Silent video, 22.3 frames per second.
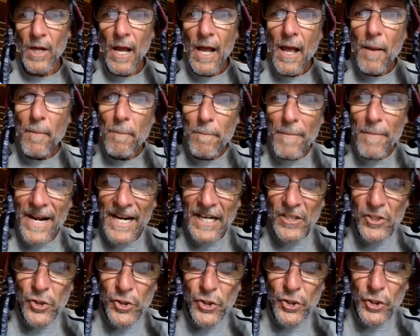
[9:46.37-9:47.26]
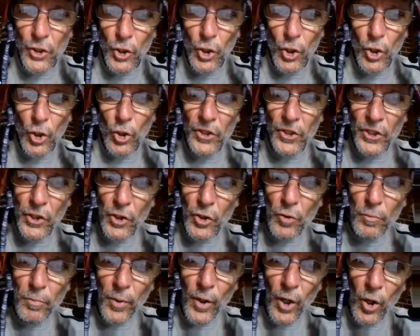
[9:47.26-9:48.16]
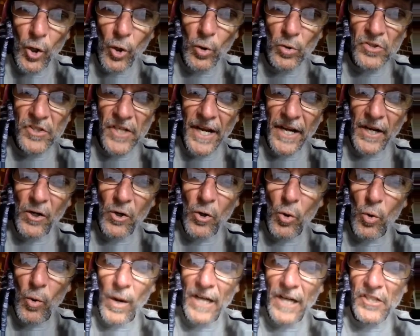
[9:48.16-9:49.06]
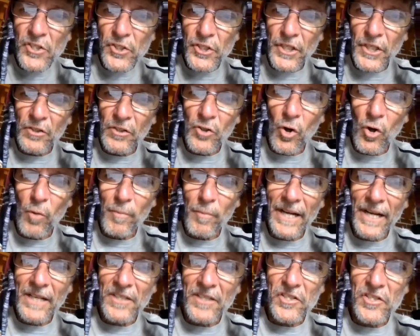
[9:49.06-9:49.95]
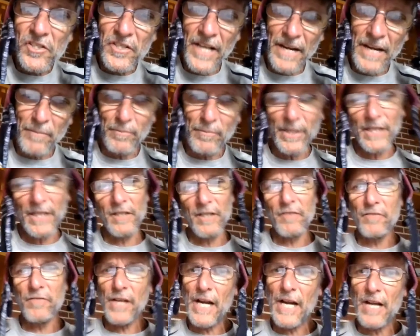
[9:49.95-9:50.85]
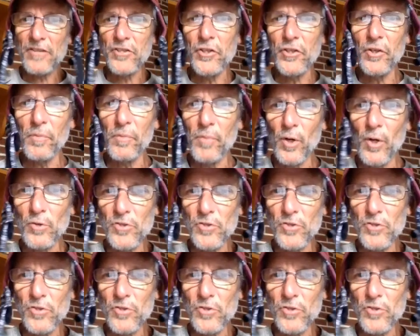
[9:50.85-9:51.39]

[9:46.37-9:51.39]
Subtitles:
Make sure you pose a question. Don't make a statement if they ask you to pose a